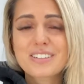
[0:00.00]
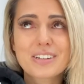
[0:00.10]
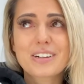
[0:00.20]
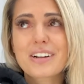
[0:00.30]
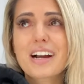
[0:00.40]

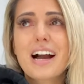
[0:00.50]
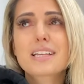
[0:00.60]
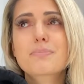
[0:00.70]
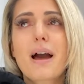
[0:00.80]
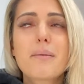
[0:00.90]
don't know,
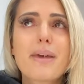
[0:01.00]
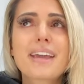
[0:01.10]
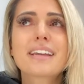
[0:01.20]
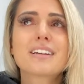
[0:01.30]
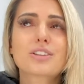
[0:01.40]
guys, but I'm
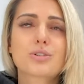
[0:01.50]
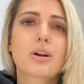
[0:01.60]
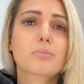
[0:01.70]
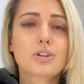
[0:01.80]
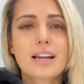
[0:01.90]
making it
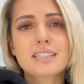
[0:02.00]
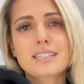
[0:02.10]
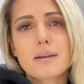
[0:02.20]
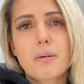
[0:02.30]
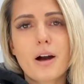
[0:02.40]
through. I'm trying to
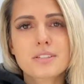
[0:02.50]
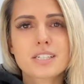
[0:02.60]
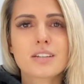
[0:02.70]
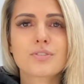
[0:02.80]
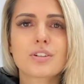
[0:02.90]
stay positive.